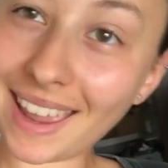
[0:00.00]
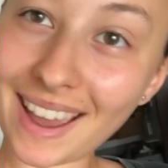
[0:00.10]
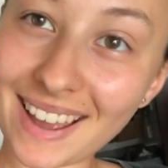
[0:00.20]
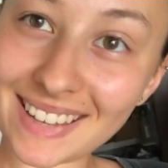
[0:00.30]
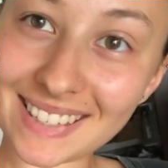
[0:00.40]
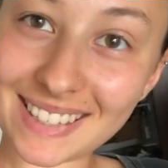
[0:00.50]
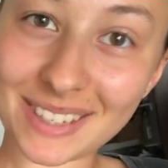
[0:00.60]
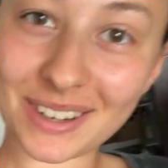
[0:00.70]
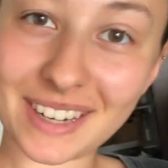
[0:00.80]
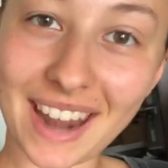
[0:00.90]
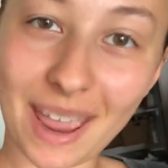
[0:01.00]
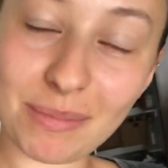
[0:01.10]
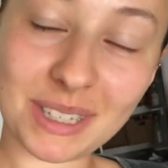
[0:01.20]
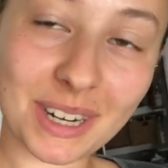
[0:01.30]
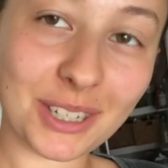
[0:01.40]
Hey guys, so today I'm
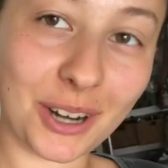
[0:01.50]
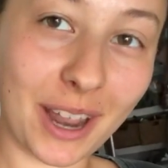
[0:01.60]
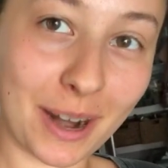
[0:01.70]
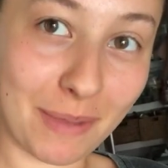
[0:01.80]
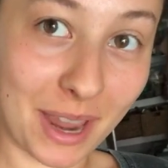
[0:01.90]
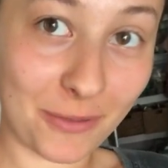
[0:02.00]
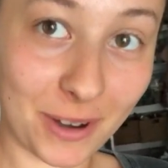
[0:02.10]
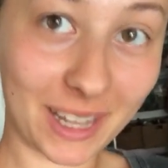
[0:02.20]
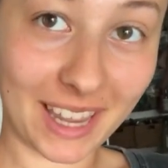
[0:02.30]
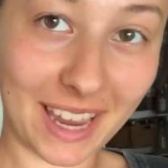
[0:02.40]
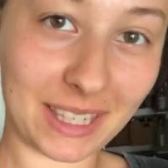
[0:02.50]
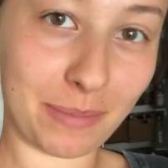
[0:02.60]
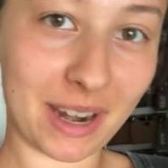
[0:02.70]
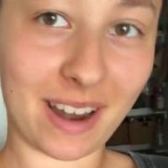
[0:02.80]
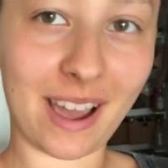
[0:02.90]
just going to show you how to make a really easy
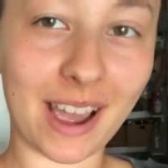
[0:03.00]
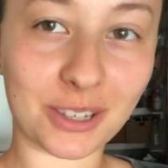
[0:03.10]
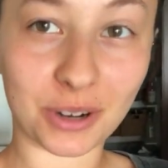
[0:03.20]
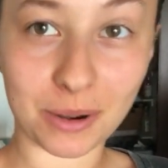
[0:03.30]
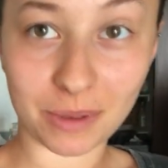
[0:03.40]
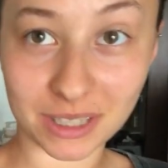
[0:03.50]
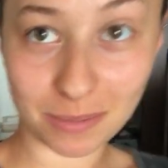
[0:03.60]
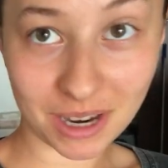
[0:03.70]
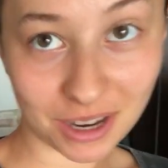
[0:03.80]
banana ice cream recipe.